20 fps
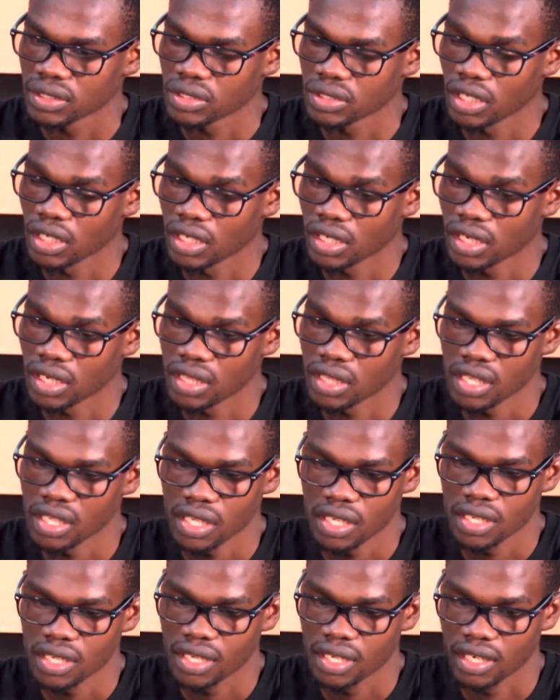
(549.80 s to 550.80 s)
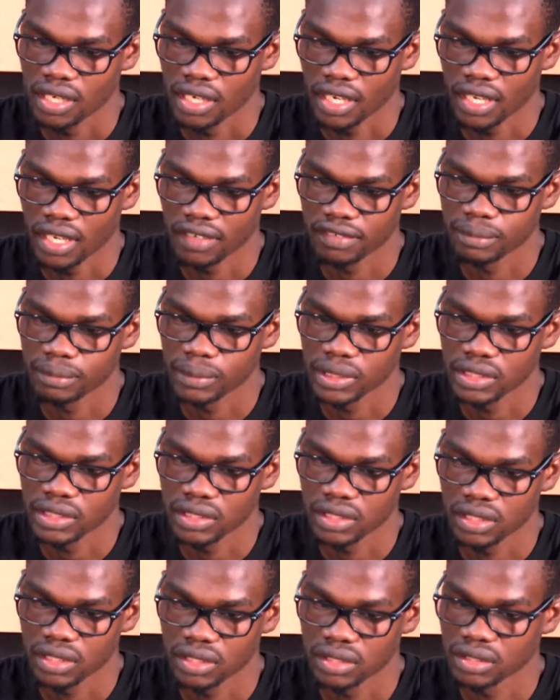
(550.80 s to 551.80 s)
So like, I think, like I've
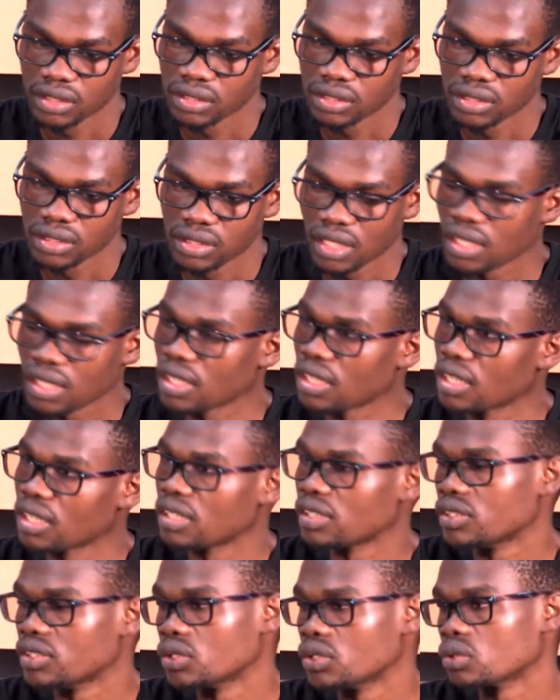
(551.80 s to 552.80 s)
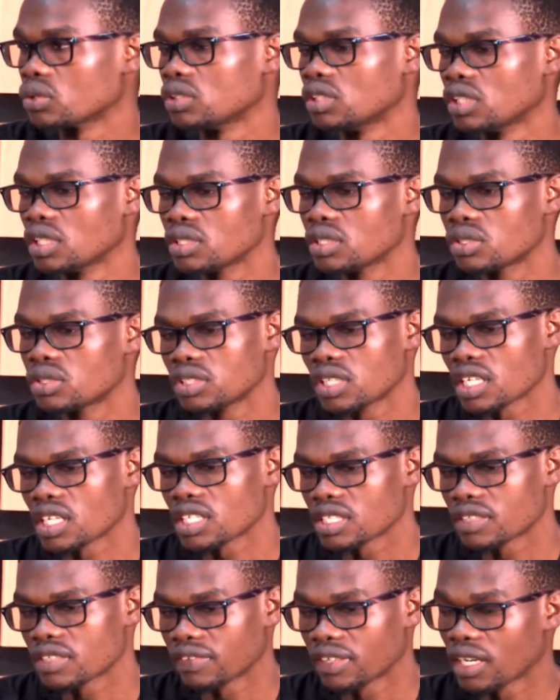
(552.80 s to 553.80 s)
mentioned, you need to
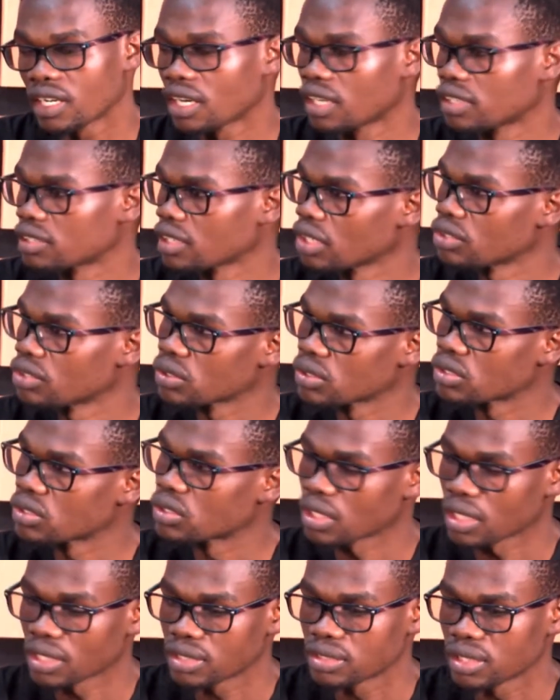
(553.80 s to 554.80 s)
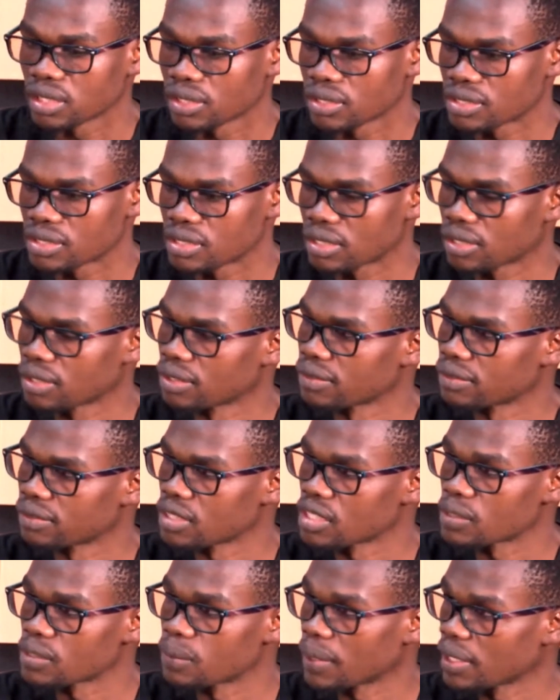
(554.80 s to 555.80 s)
just figure out how to structure yourself.
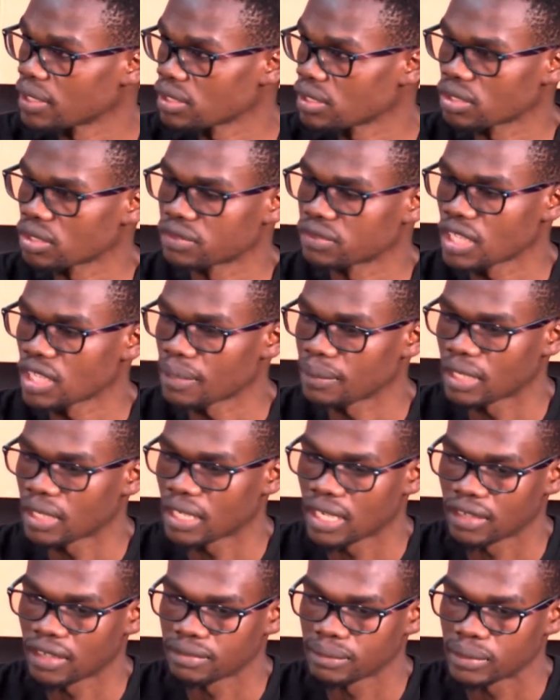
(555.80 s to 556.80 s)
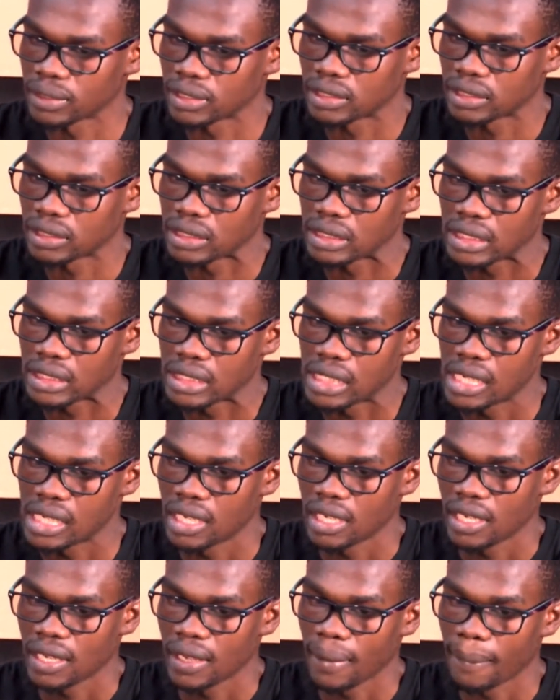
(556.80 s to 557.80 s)
There's plenty of time, like I've mentioned,
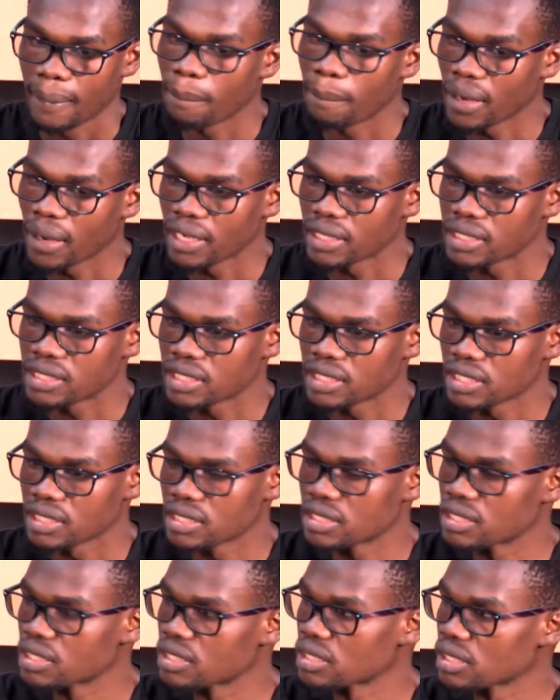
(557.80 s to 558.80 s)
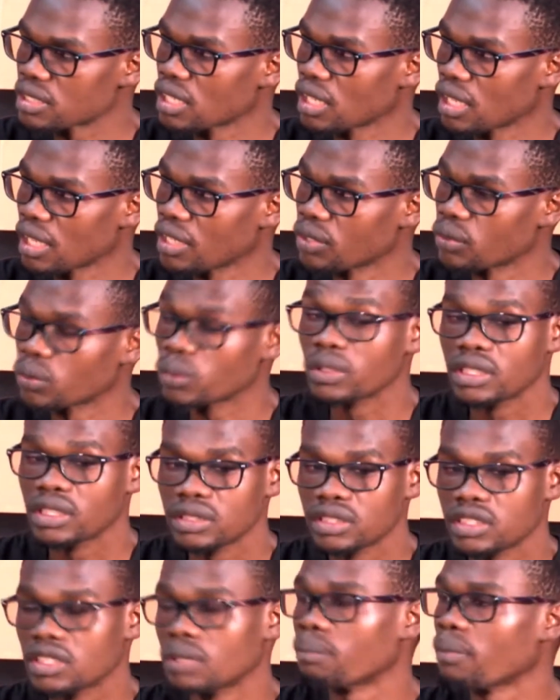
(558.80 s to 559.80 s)
but it will
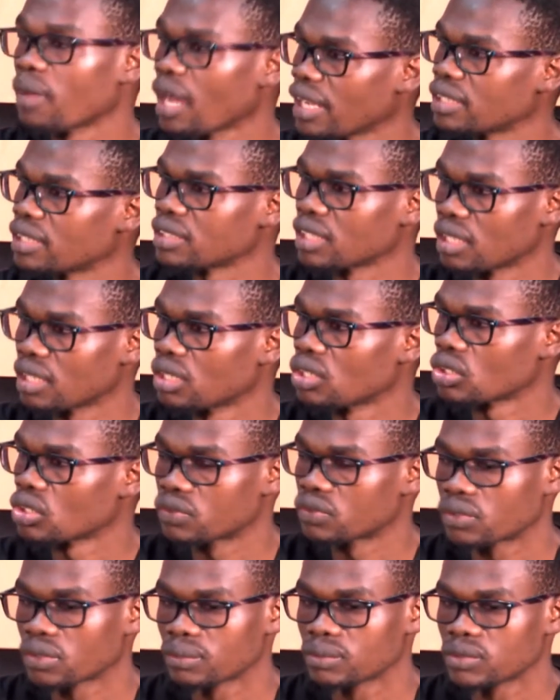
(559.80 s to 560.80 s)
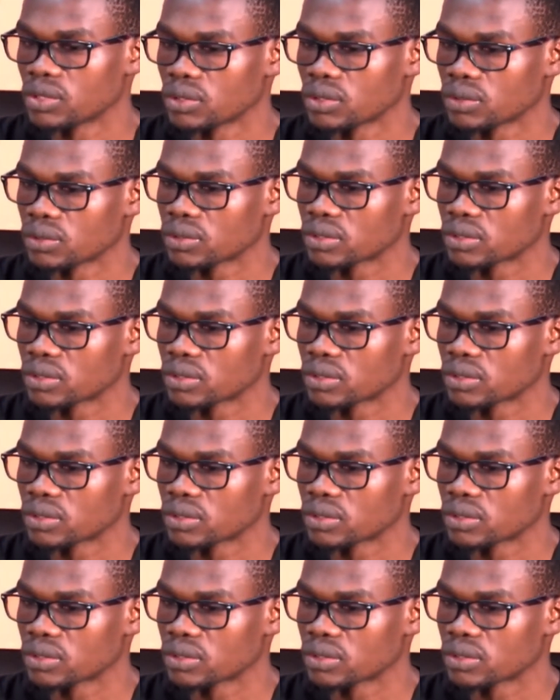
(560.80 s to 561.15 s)
demand a lot from you.